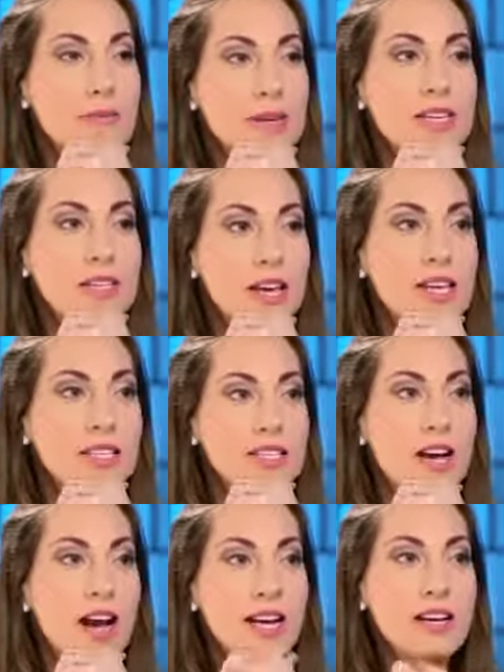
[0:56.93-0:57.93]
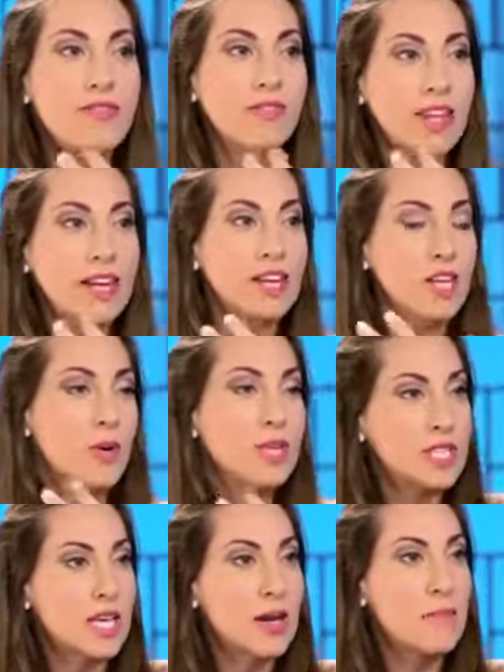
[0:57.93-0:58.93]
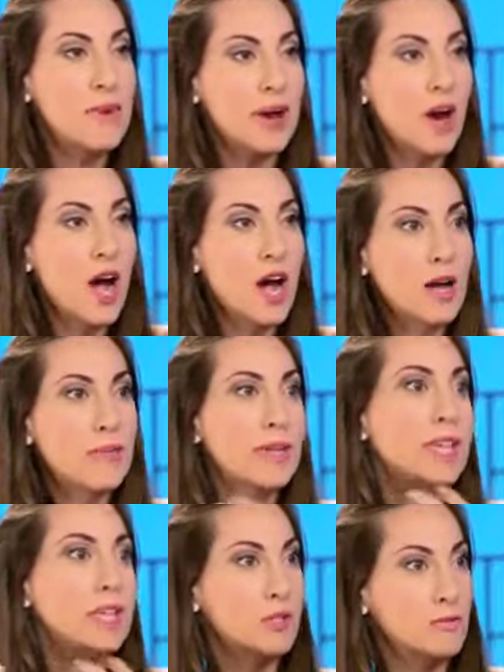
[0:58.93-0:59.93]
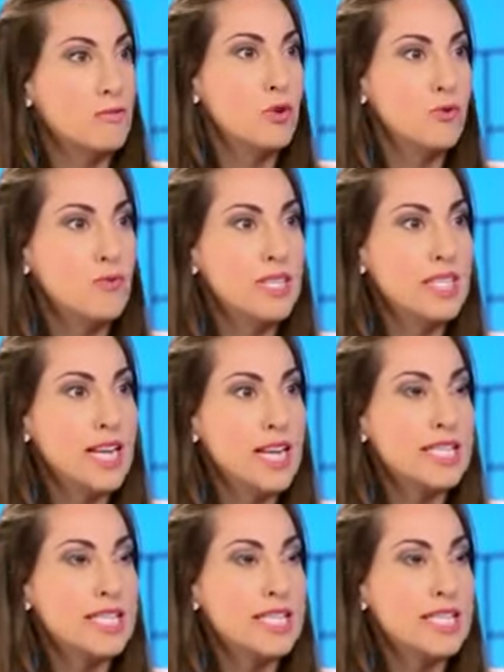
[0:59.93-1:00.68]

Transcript: I mean, it's kind of like, it's like a bear hug, but there's movement in it.